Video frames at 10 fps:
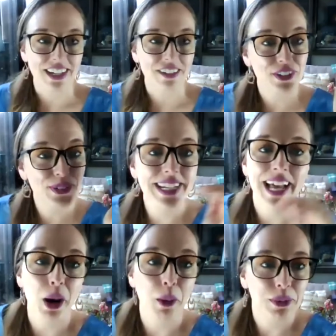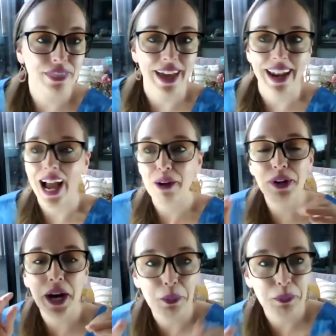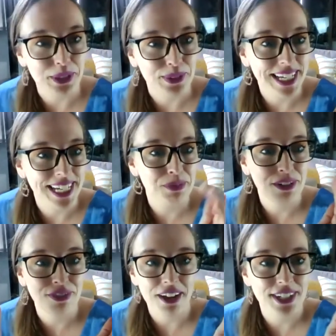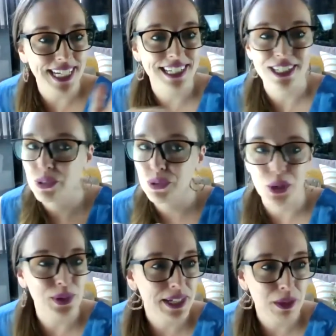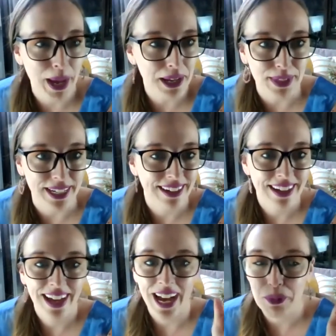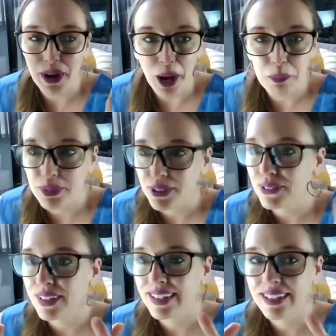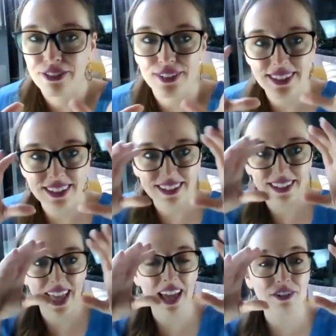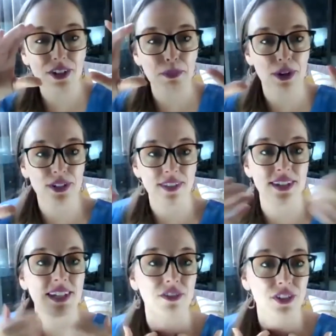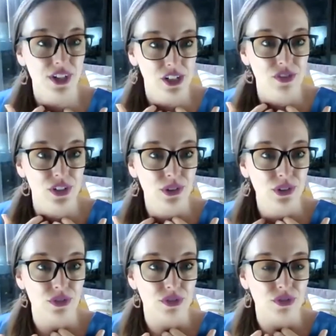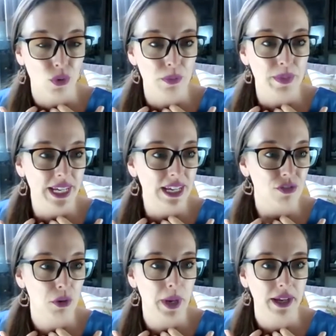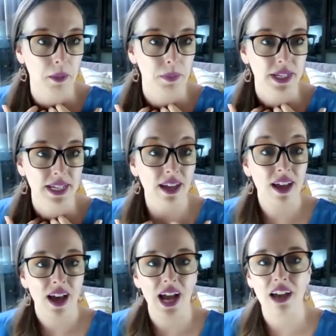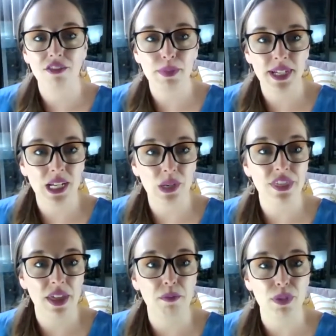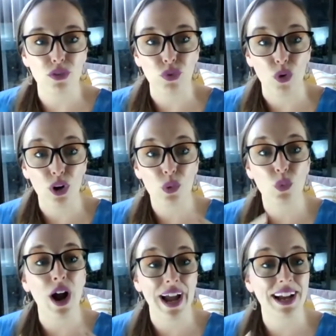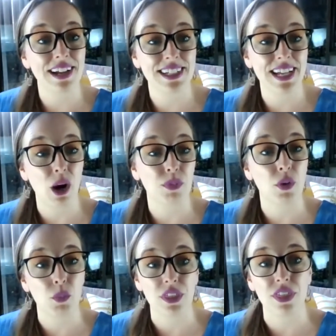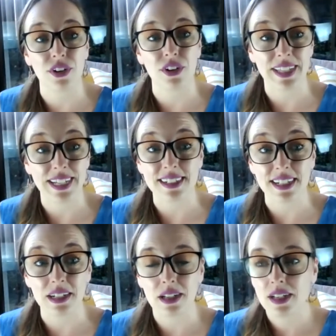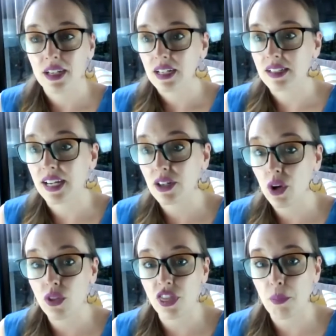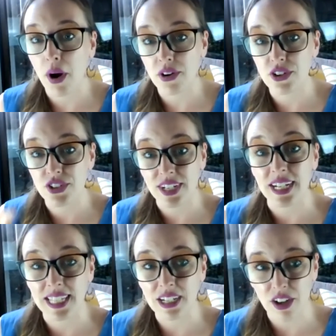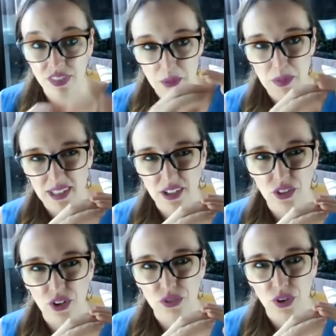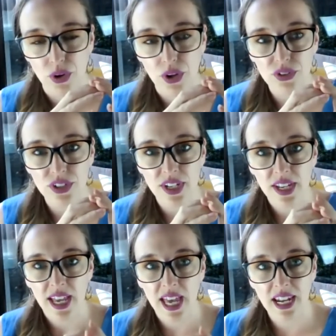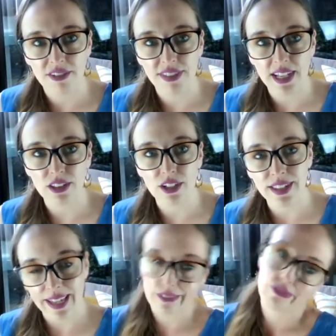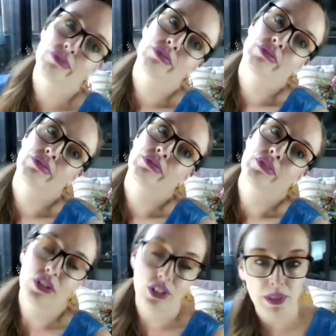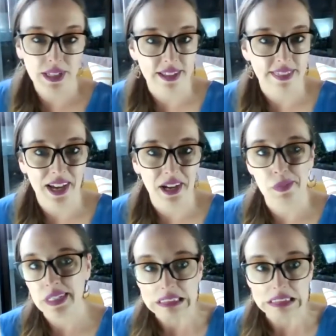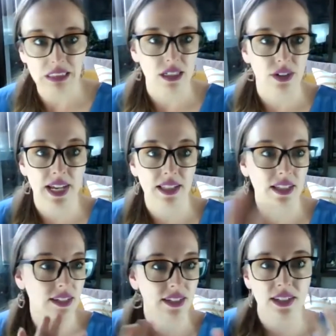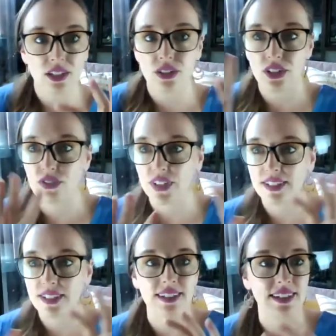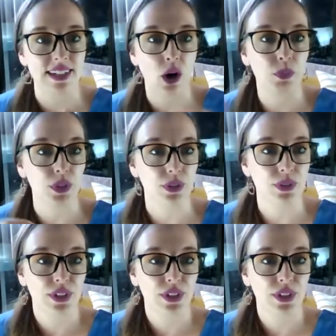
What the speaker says: And if you need help with that, I will help you. It takes me 5 seconds. You don't need to pay me. I will help you. For every person that's ever interviewed for me and for my company, I have a meeting with them before where I actually help them with their LinkedIn, because I know that the partners are going to click on them and click on their photos. And if they look like, or something like that, I'm like, oh, okay, let's fix this. Let's help you.